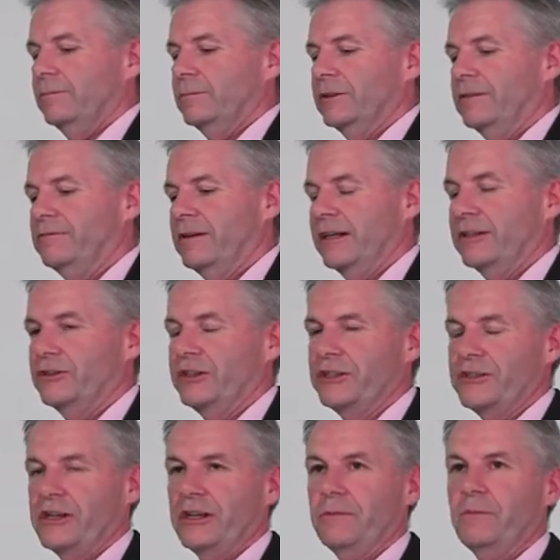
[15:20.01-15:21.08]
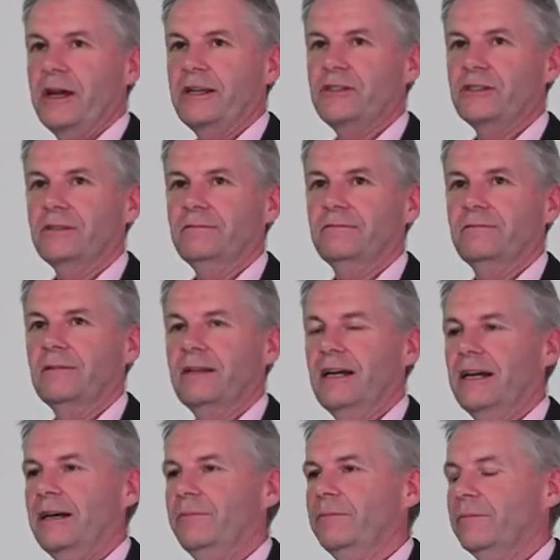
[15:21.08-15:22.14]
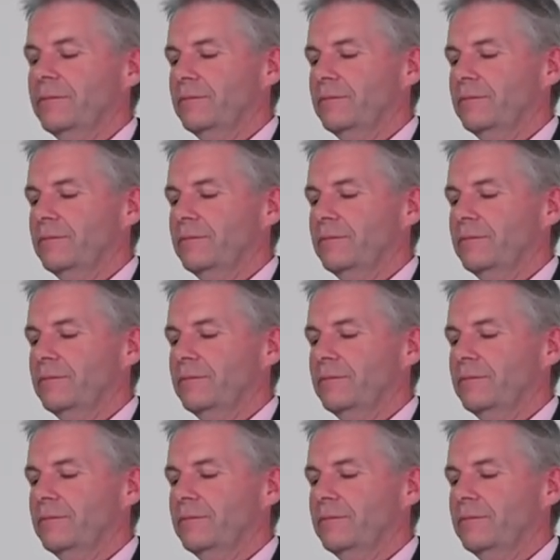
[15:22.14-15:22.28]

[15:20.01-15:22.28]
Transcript: So funders, as you can imagine, um,